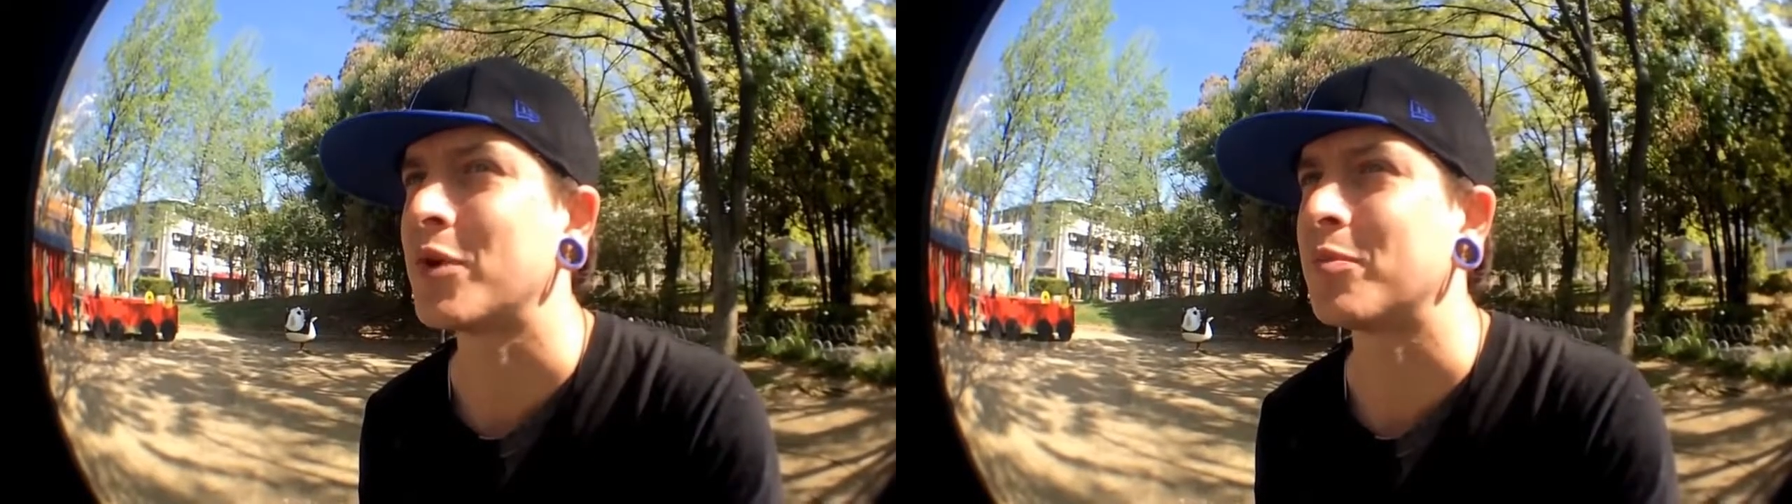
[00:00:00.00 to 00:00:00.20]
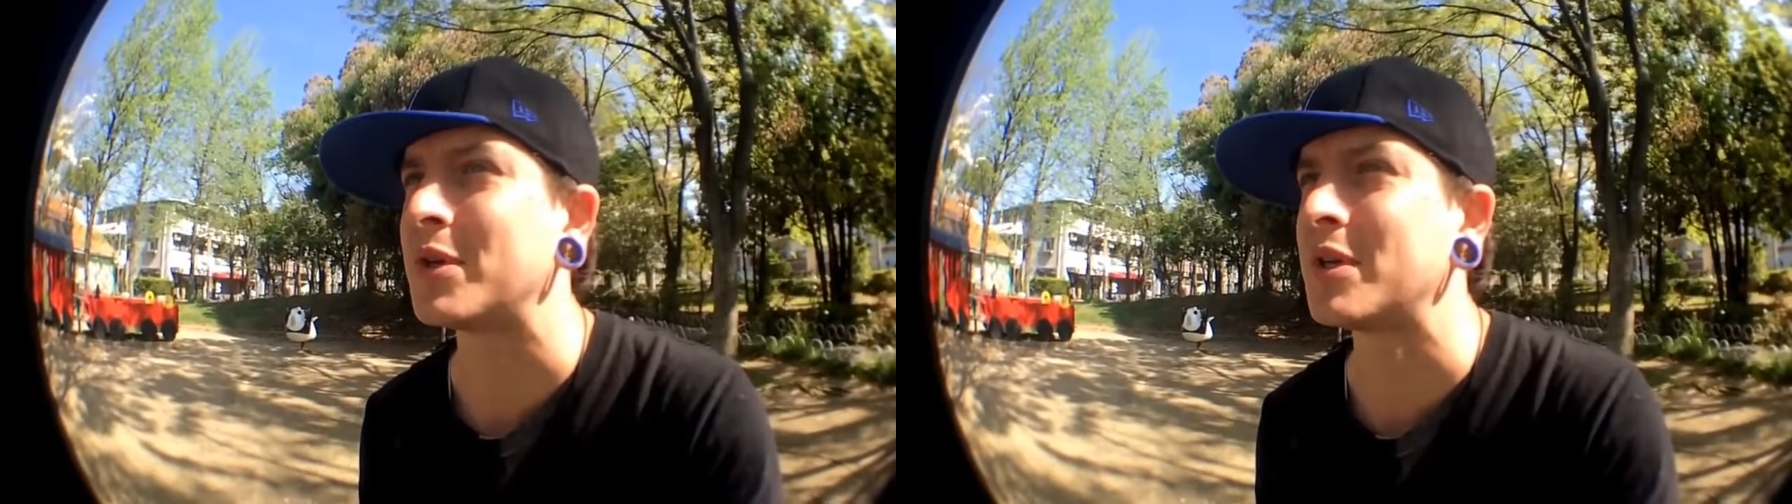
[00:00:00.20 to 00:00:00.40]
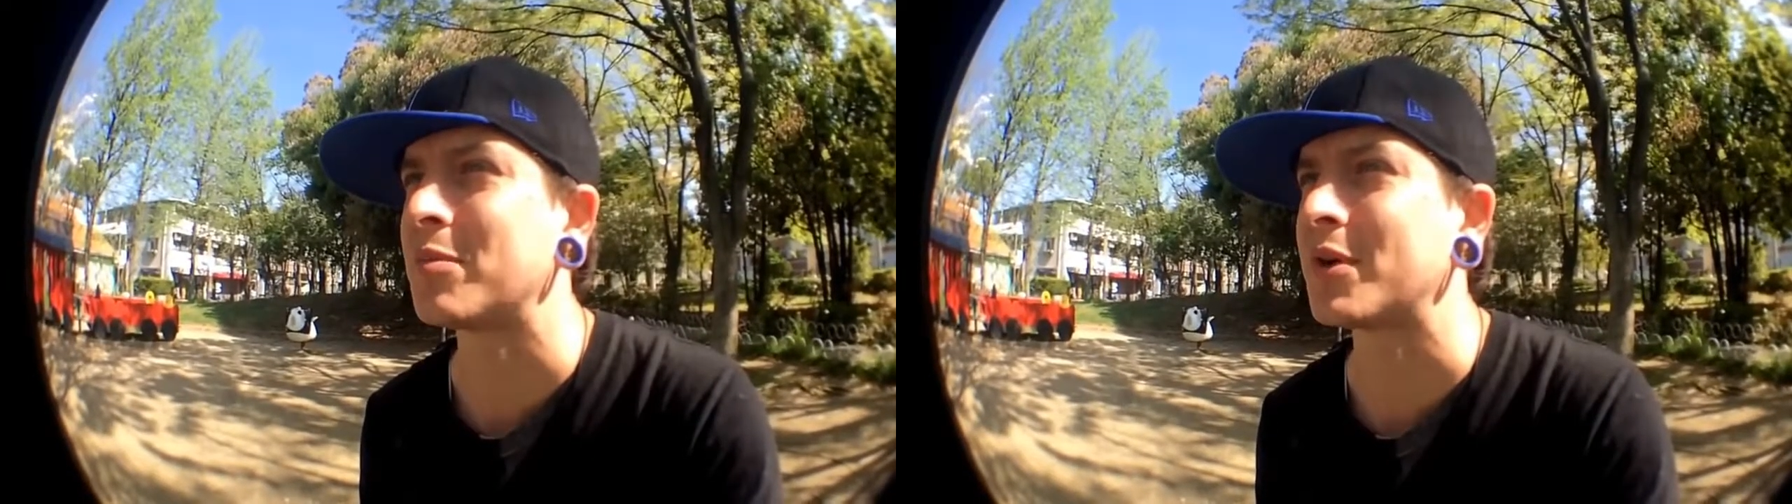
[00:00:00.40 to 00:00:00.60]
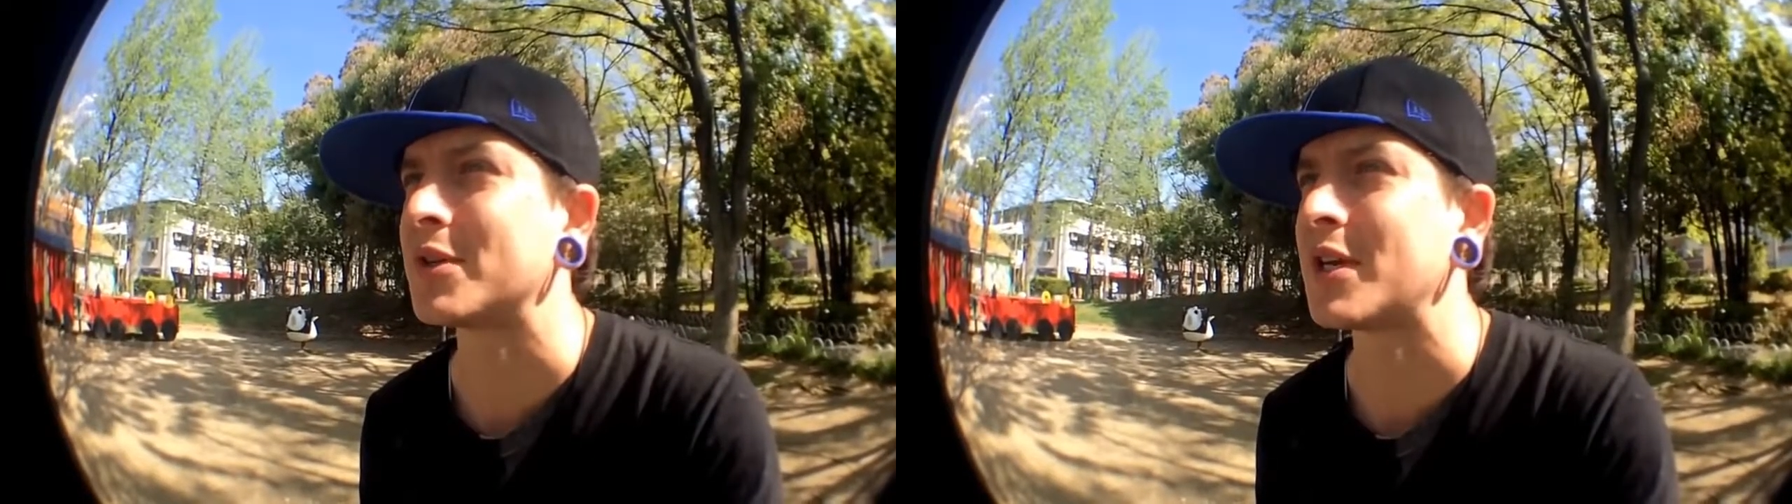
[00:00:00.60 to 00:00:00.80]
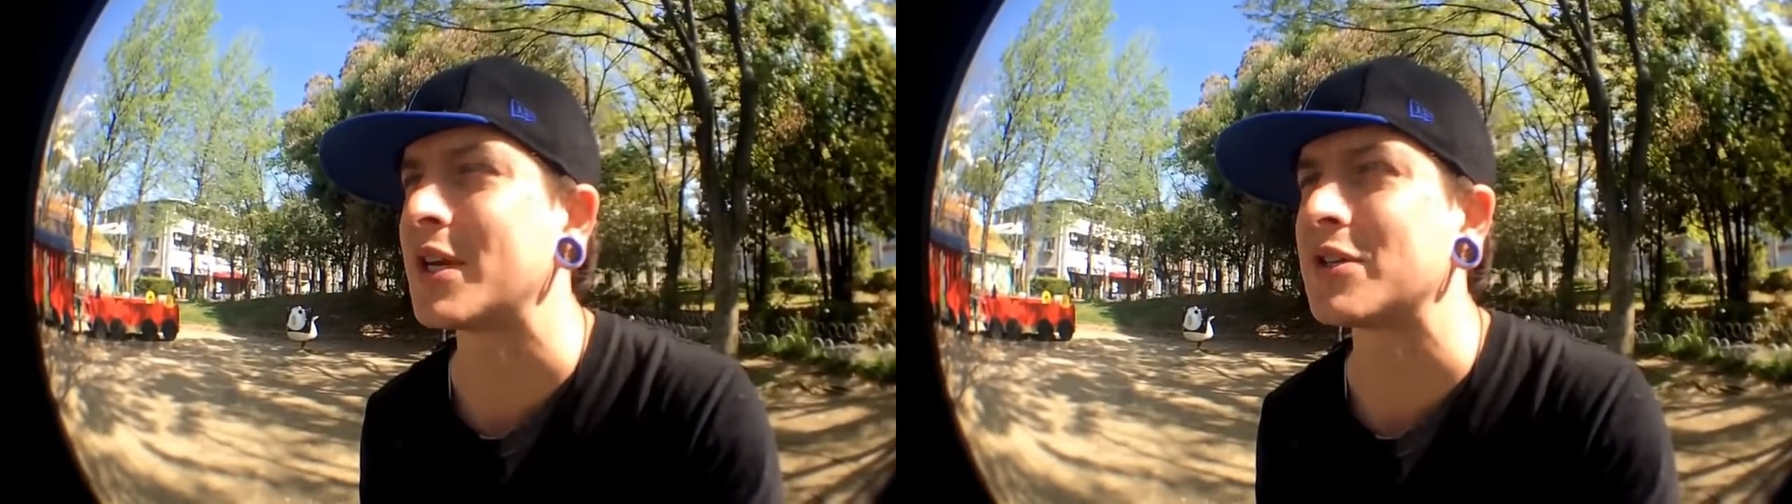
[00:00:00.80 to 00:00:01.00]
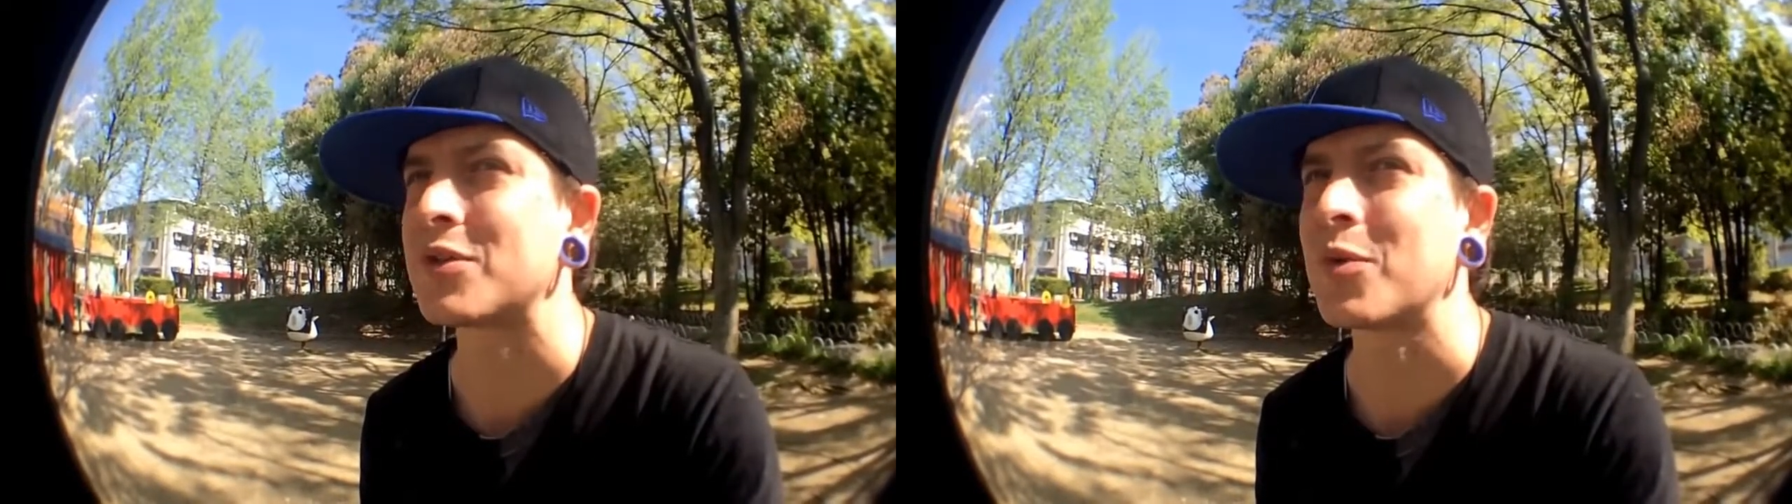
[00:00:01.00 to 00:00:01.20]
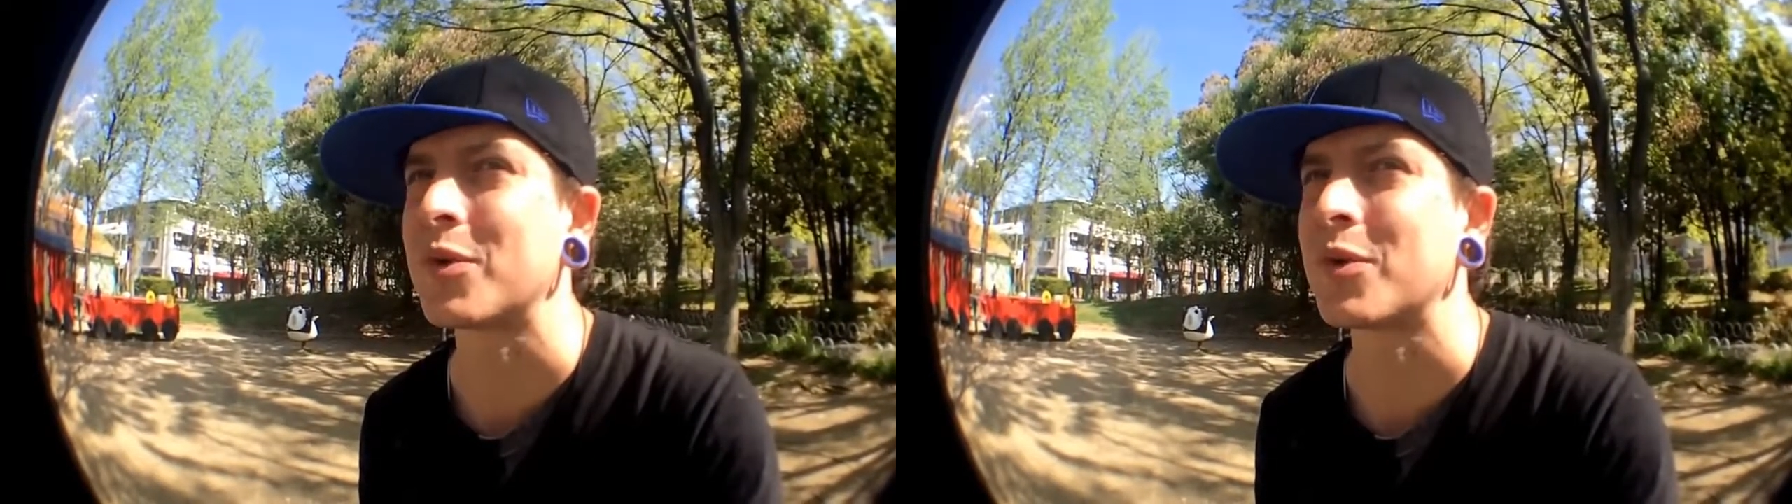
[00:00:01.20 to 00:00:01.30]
real peanut butter taste